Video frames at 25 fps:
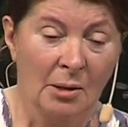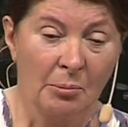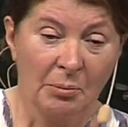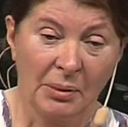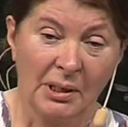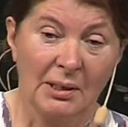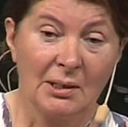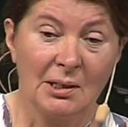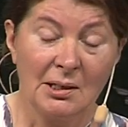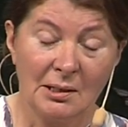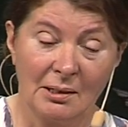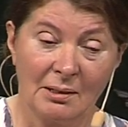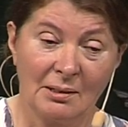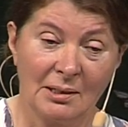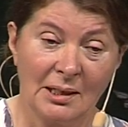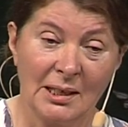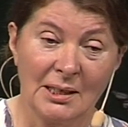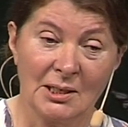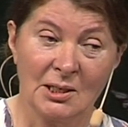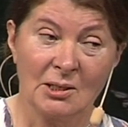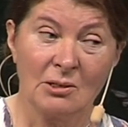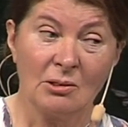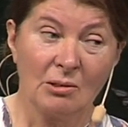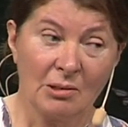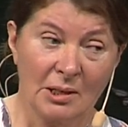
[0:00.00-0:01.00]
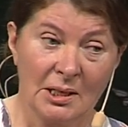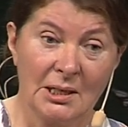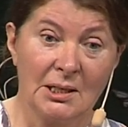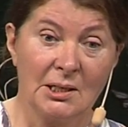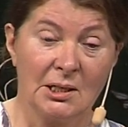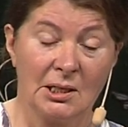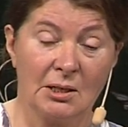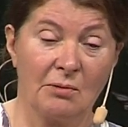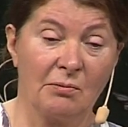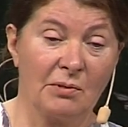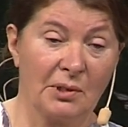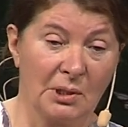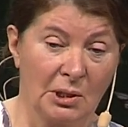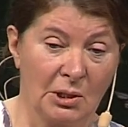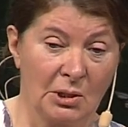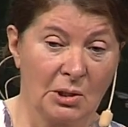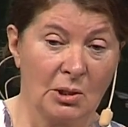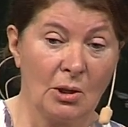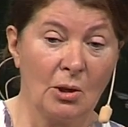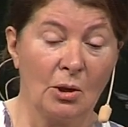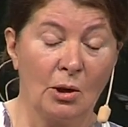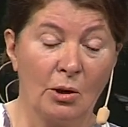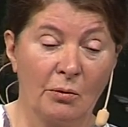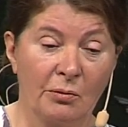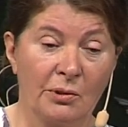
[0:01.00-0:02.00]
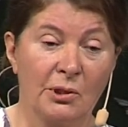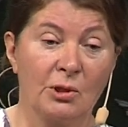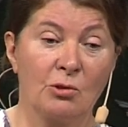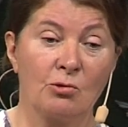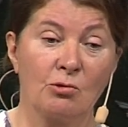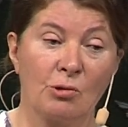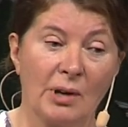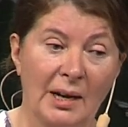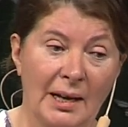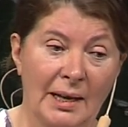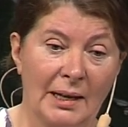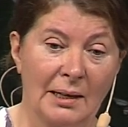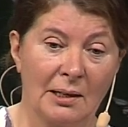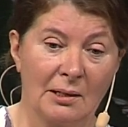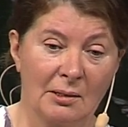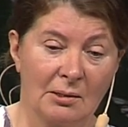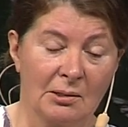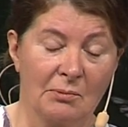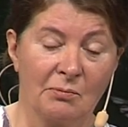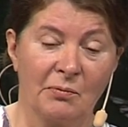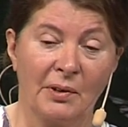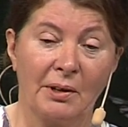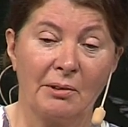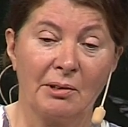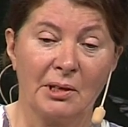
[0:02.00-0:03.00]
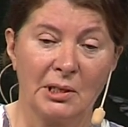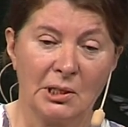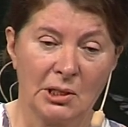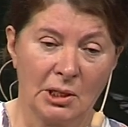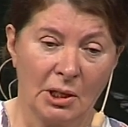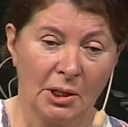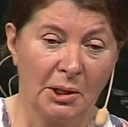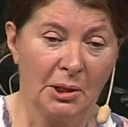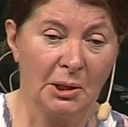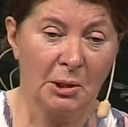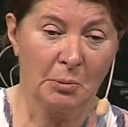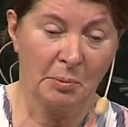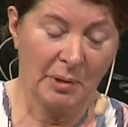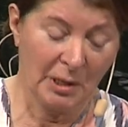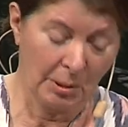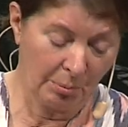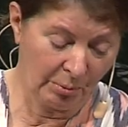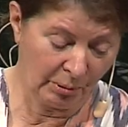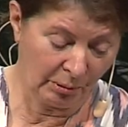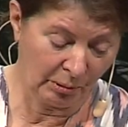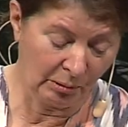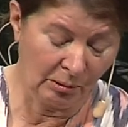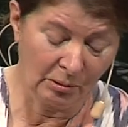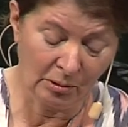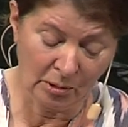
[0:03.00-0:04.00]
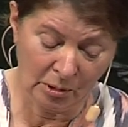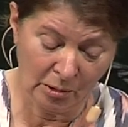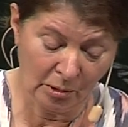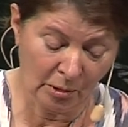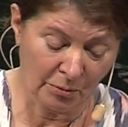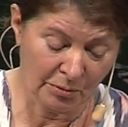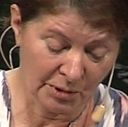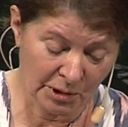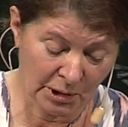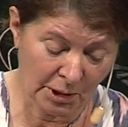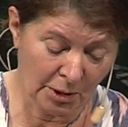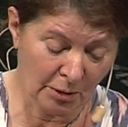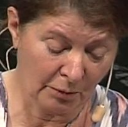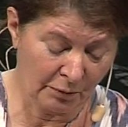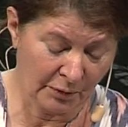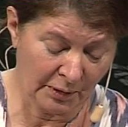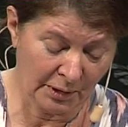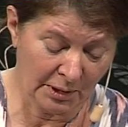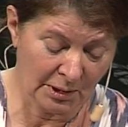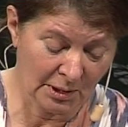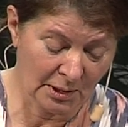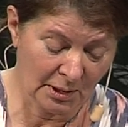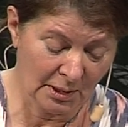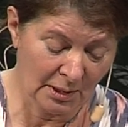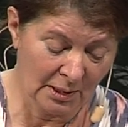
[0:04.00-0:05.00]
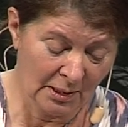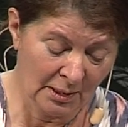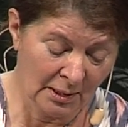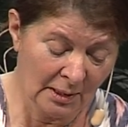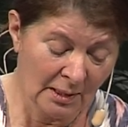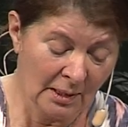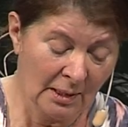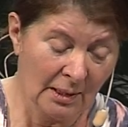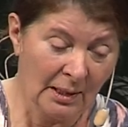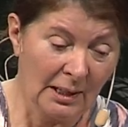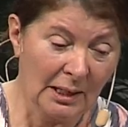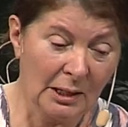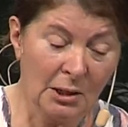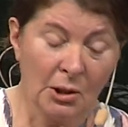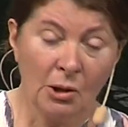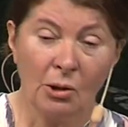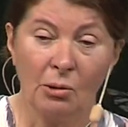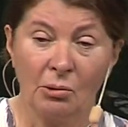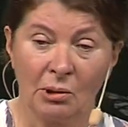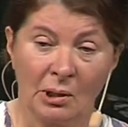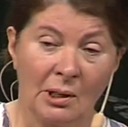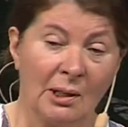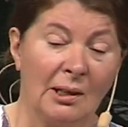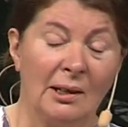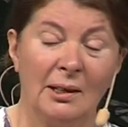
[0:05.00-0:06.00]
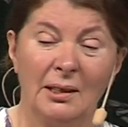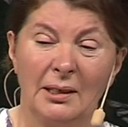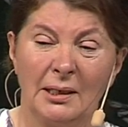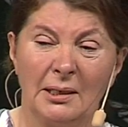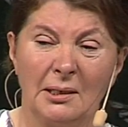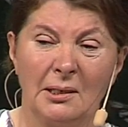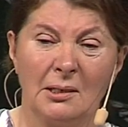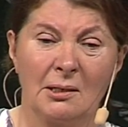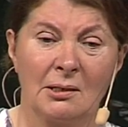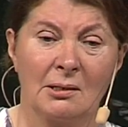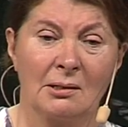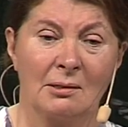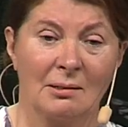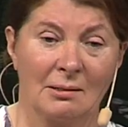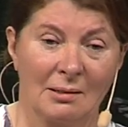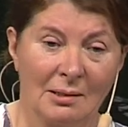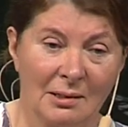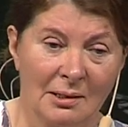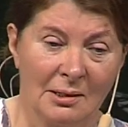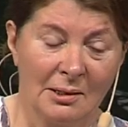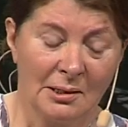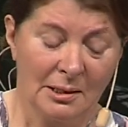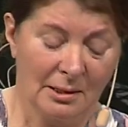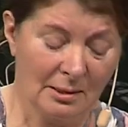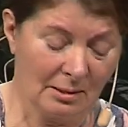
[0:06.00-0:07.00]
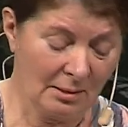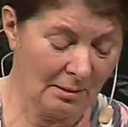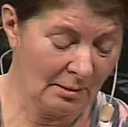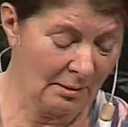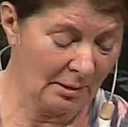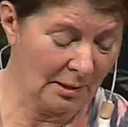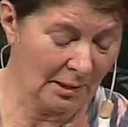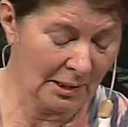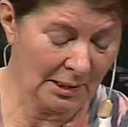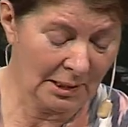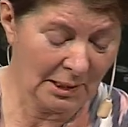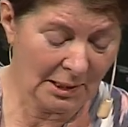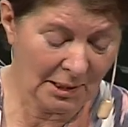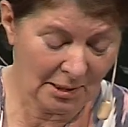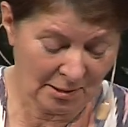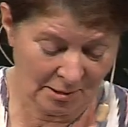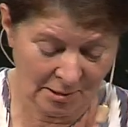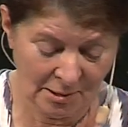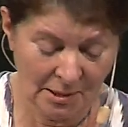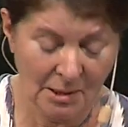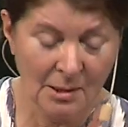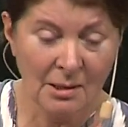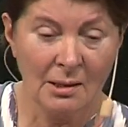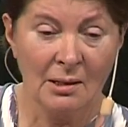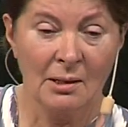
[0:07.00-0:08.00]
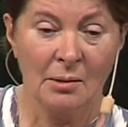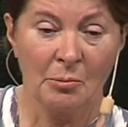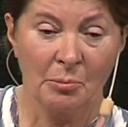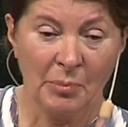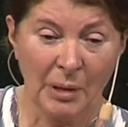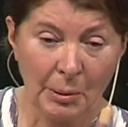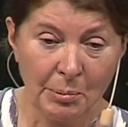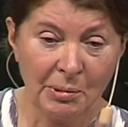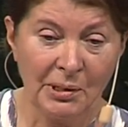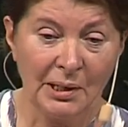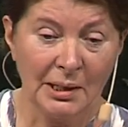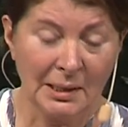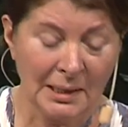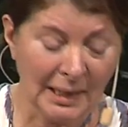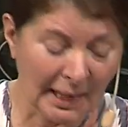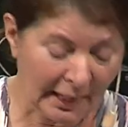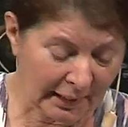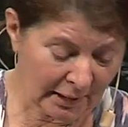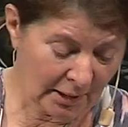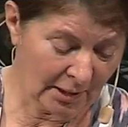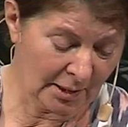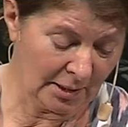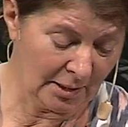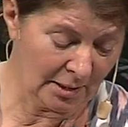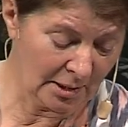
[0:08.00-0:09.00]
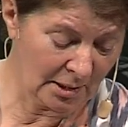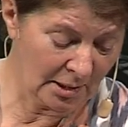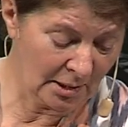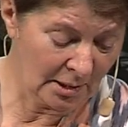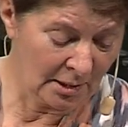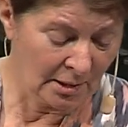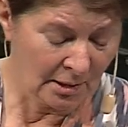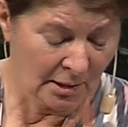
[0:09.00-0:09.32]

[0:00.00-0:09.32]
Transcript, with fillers: But you know, that's not easy for the staff to drag very tired people off sofas and not kind, you know. I think people are knackered.